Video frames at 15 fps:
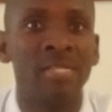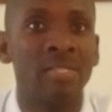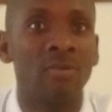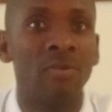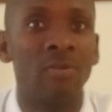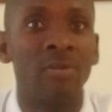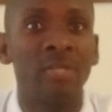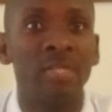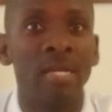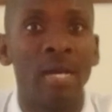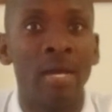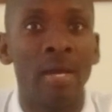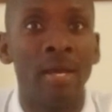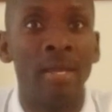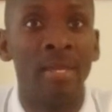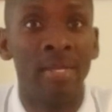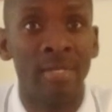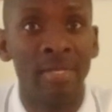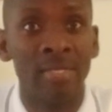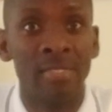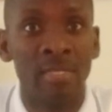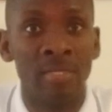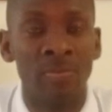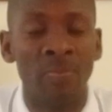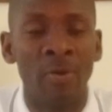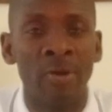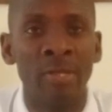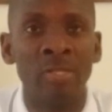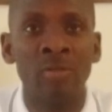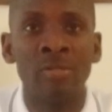which is called Endless
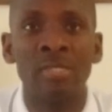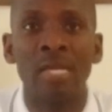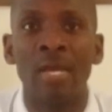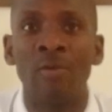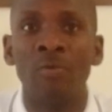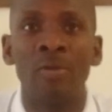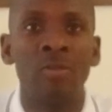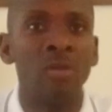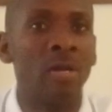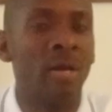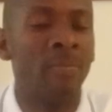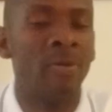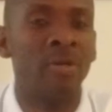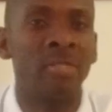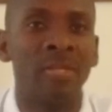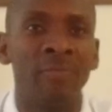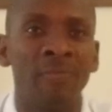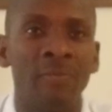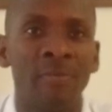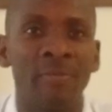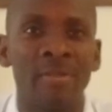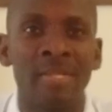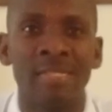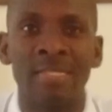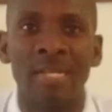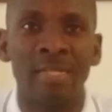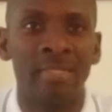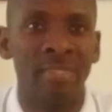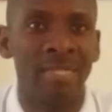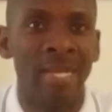Inspirations, and we talk about a few things
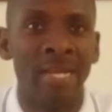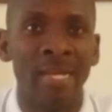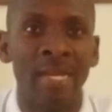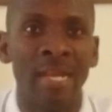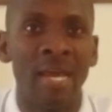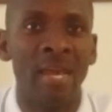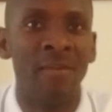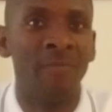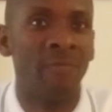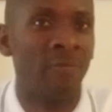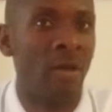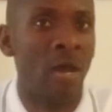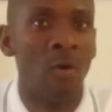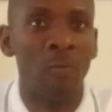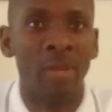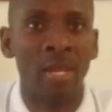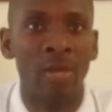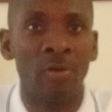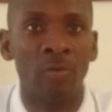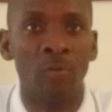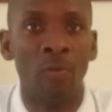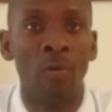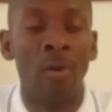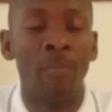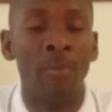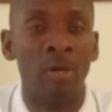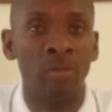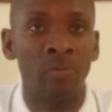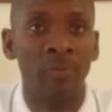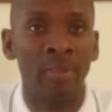that daily life, how we can go
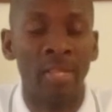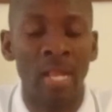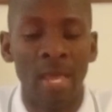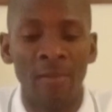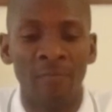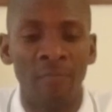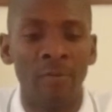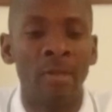about with life.